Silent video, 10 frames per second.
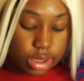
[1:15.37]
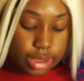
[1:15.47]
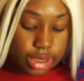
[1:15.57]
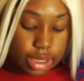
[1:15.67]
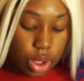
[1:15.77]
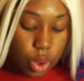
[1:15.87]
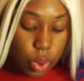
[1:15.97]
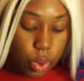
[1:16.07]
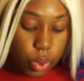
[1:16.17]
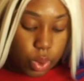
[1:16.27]

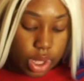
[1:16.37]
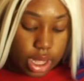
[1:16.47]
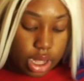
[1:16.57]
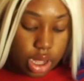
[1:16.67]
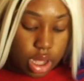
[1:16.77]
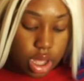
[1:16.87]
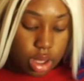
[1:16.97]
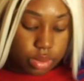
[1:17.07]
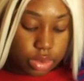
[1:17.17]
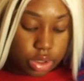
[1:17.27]
So
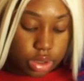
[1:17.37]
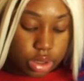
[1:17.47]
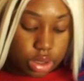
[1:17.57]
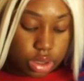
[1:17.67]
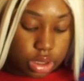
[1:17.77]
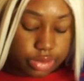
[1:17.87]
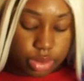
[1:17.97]
give